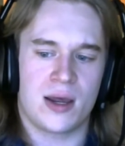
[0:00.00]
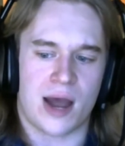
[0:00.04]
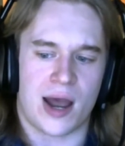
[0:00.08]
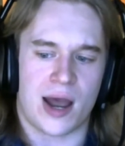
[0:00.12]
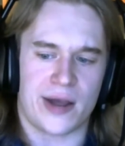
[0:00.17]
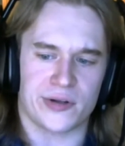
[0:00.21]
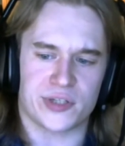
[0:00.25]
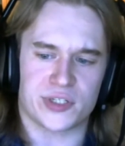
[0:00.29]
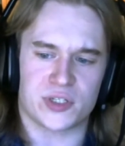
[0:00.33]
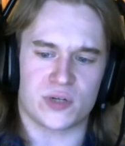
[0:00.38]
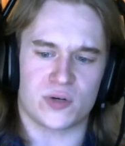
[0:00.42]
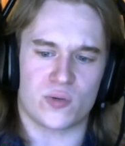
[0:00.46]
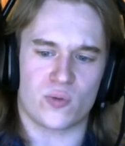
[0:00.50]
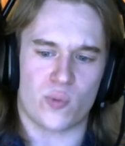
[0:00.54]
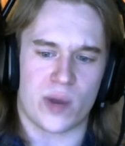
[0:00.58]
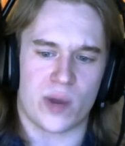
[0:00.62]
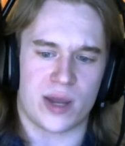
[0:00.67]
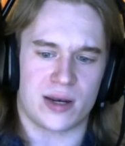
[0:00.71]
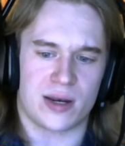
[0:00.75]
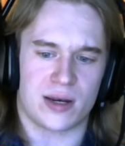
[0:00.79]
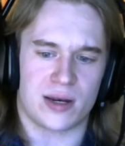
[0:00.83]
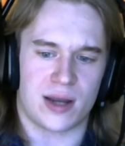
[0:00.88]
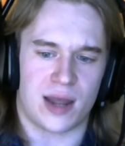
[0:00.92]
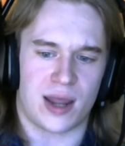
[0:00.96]
I also
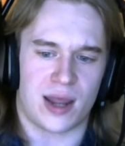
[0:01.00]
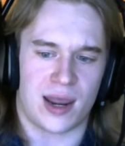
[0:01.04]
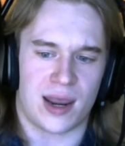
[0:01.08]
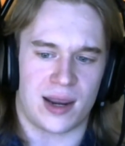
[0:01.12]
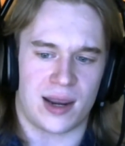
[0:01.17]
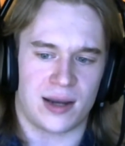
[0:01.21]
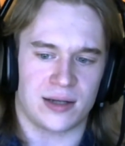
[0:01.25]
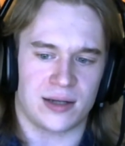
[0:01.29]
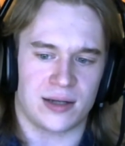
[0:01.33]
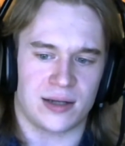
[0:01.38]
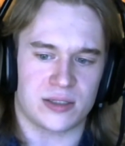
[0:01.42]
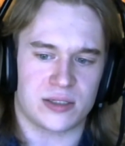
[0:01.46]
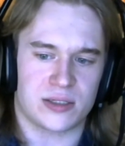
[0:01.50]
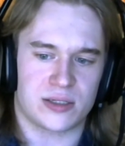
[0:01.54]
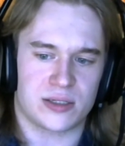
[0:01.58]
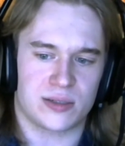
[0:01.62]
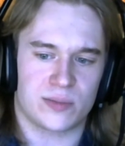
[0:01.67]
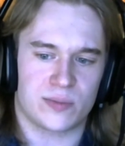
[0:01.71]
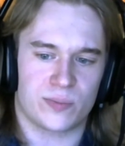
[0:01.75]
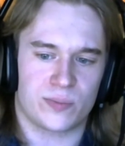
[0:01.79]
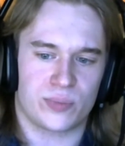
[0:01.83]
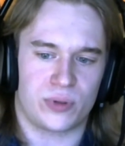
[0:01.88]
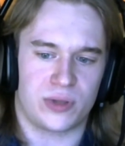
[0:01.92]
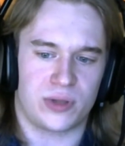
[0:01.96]
went and
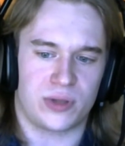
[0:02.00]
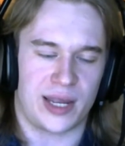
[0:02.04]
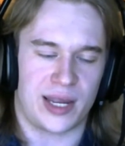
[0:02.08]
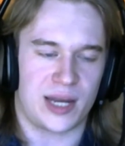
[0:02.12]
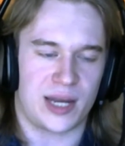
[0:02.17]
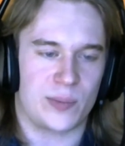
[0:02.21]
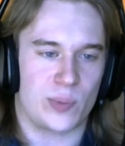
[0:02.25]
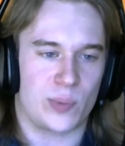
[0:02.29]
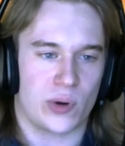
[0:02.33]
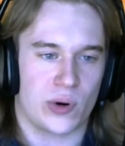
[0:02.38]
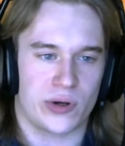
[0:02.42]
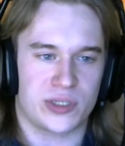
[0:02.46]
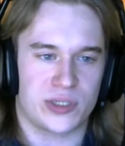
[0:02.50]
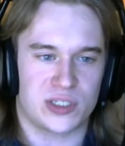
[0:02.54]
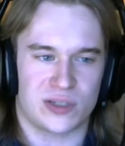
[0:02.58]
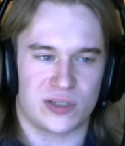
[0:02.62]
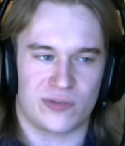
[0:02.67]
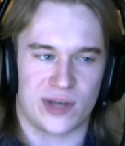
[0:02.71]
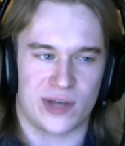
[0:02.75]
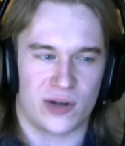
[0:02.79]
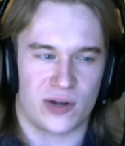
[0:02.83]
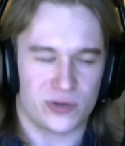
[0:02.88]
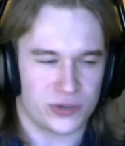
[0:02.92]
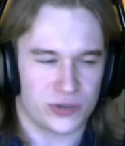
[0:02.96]
played parts
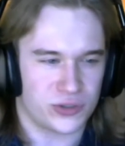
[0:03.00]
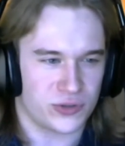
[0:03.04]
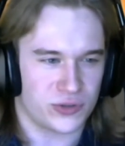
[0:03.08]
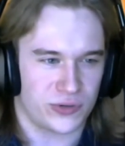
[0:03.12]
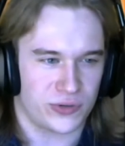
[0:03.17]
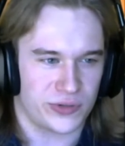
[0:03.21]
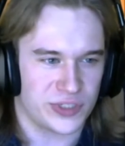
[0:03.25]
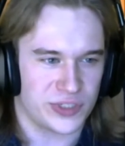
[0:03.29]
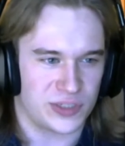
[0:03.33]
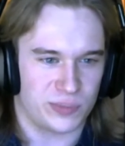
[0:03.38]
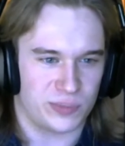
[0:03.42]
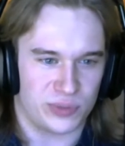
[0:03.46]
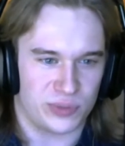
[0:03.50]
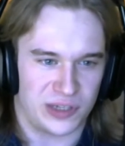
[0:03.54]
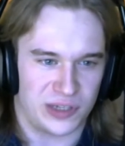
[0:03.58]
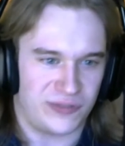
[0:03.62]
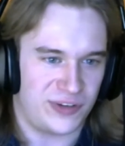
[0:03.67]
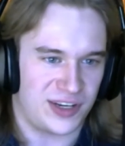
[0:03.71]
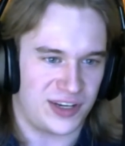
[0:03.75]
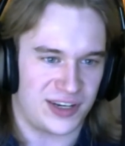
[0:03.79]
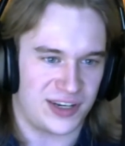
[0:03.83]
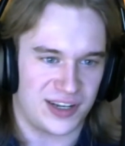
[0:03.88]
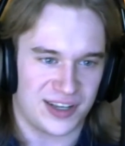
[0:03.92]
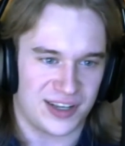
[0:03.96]
of Elder Scrolls
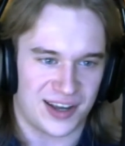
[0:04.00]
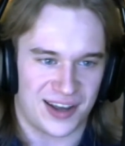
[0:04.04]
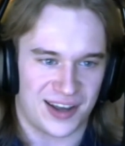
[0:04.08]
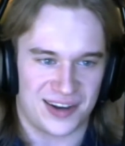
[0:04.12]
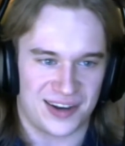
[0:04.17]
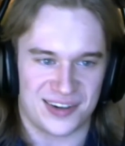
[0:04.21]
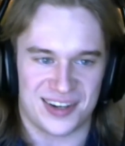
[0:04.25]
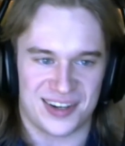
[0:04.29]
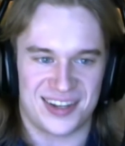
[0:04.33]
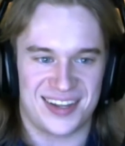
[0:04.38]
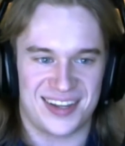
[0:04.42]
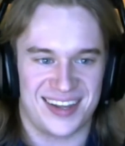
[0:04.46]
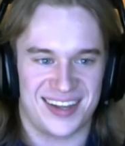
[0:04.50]
Oblivion again